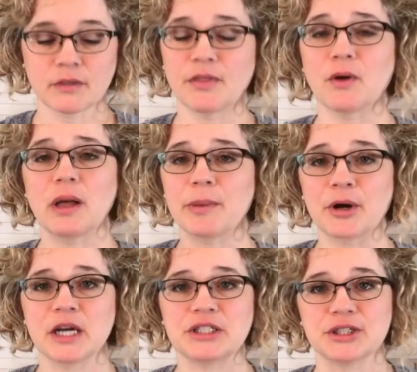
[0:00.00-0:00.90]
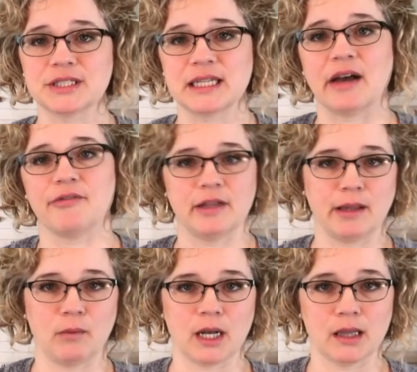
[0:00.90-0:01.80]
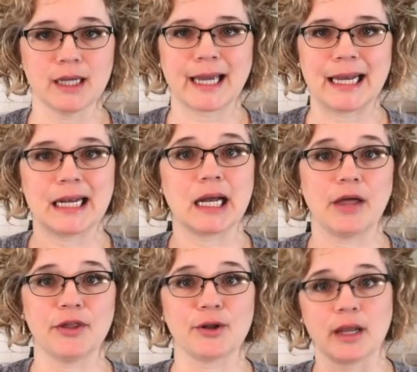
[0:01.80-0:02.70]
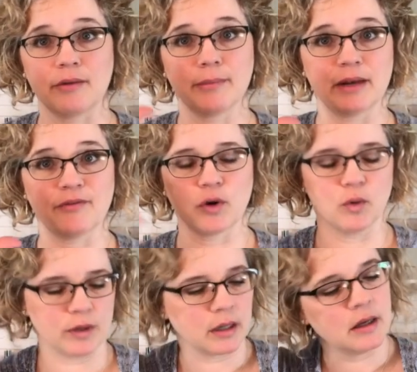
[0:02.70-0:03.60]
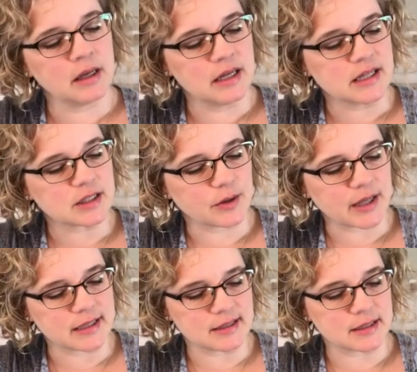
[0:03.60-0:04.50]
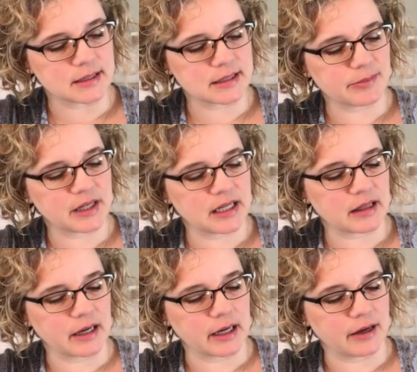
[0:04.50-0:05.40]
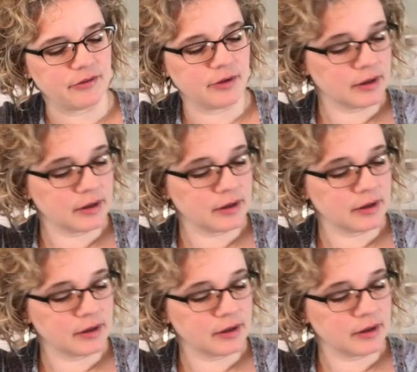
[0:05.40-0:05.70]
they'll come across your stuff and they'll want to look at it on their little bitty phone. So that's something to think of.